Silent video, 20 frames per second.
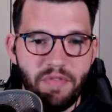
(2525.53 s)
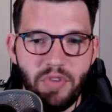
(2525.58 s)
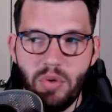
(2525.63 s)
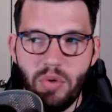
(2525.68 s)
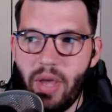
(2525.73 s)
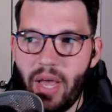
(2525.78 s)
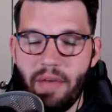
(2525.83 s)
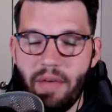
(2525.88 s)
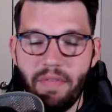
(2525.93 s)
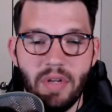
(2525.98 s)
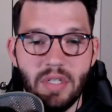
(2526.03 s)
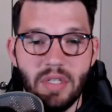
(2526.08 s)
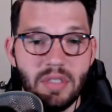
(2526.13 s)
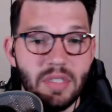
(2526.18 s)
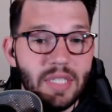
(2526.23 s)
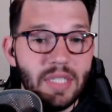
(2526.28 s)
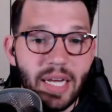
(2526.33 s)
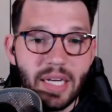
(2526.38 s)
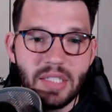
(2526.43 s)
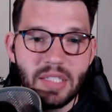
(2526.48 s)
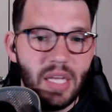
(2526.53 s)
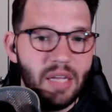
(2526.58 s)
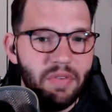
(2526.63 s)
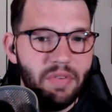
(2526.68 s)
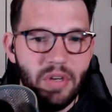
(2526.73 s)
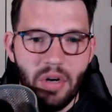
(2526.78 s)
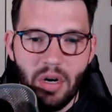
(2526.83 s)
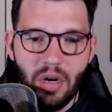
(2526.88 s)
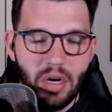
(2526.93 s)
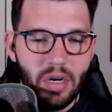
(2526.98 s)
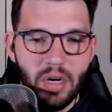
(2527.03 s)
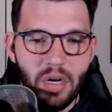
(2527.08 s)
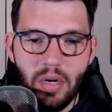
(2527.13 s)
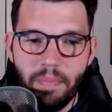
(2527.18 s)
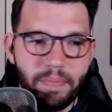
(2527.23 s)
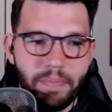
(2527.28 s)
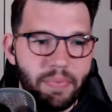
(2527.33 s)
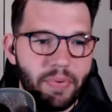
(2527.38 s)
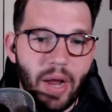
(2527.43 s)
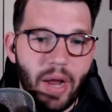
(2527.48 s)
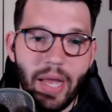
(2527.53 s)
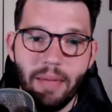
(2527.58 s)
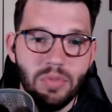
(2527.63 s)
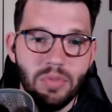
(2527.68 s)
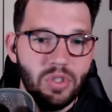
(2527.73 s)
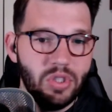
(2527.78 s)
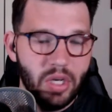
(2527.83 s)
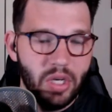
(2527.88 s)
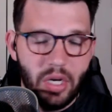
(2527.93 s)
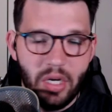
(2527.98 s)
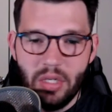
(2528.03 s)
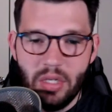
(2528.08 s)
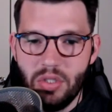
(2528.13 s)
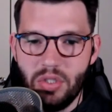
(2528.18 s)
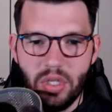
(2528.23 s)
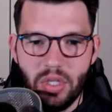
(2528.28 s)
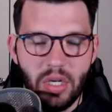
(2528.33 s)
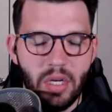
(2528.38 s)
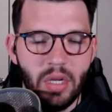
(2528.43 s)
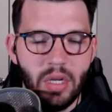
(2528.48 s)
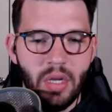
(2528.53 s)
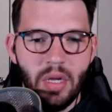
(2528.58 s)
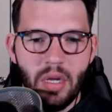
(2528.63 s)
you have a DX AVR, a Prime Judge, a